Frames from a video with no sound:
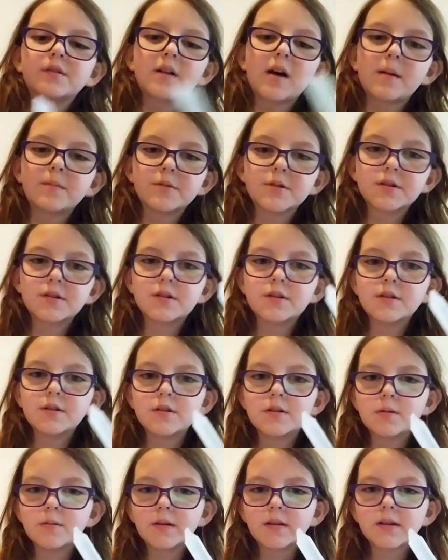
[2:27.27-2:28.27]
I'm just
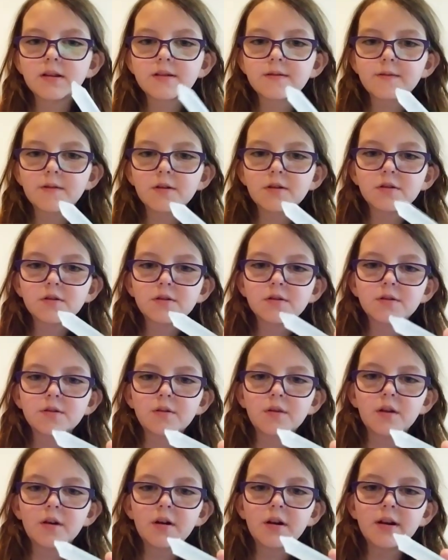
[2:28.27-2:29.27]
doing this version. So
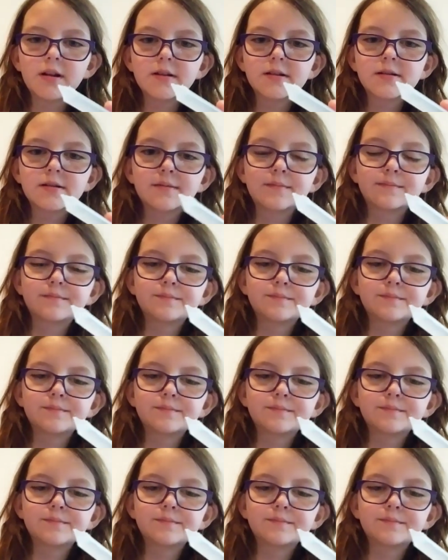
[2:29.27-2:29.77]
there it is.